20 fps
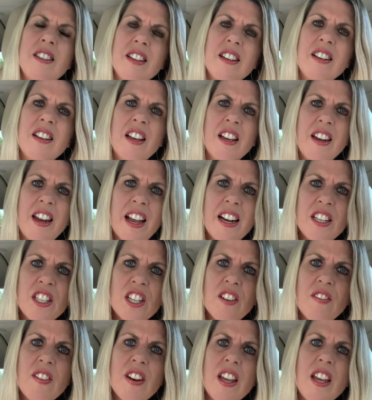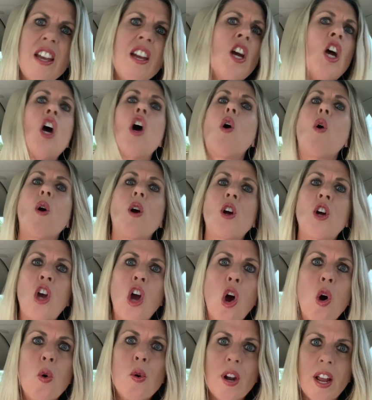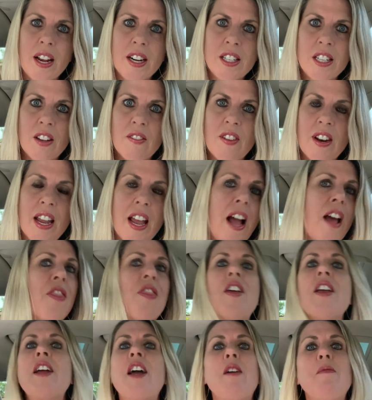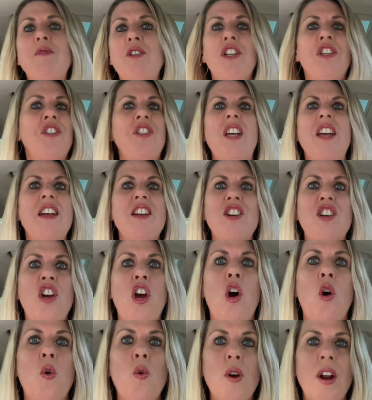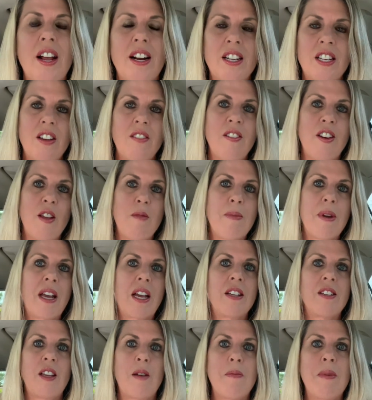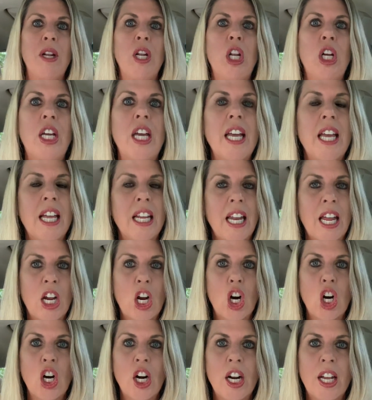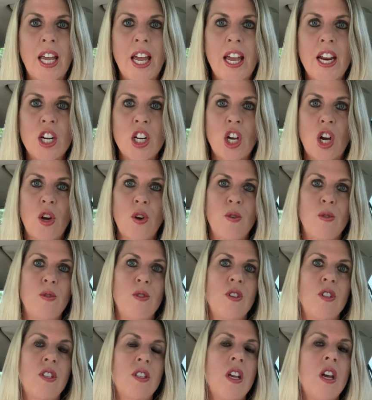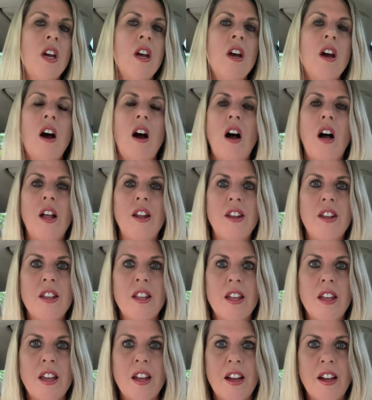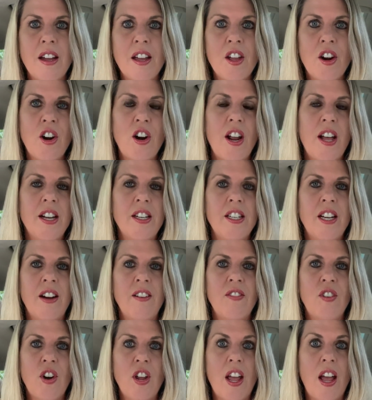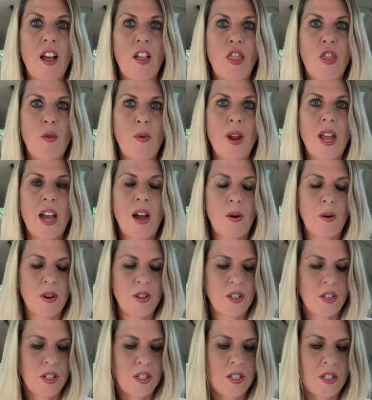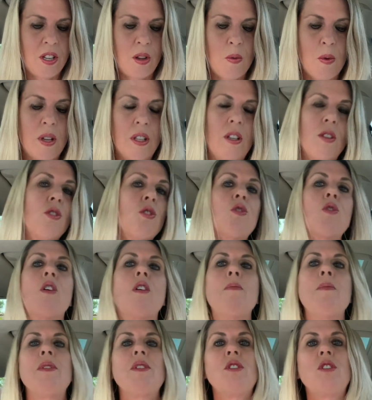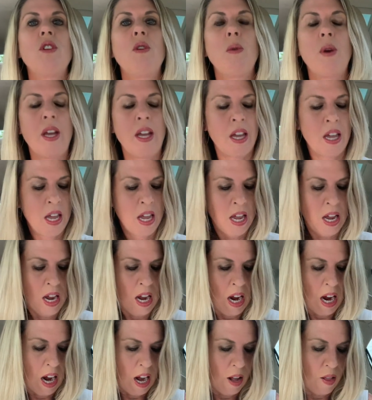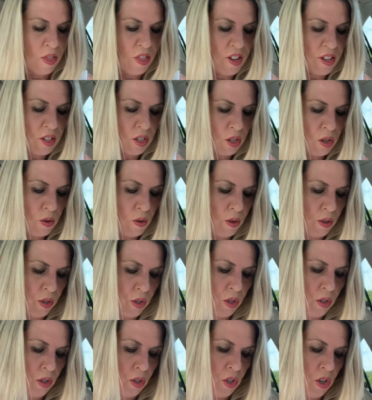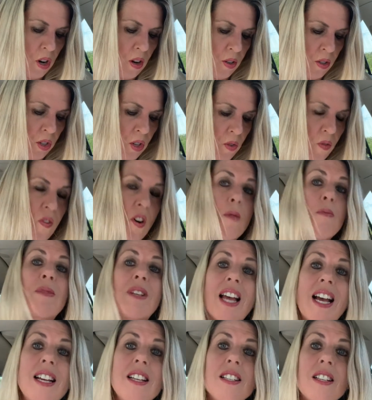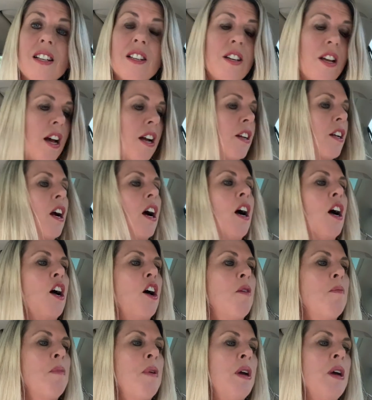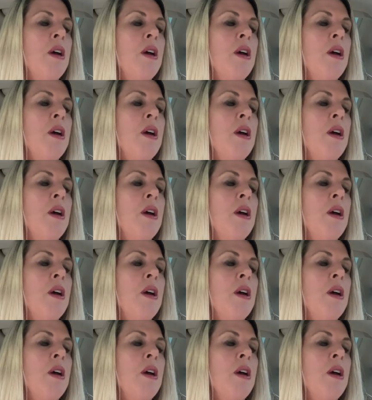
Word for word: it connectivity or connectivity? I think I'm just saying connectivity because I've been looking at like hurricane cones on the uh, internet every uh, three hours to see what the storm is doing. Uh, this Google search also from Tesla.com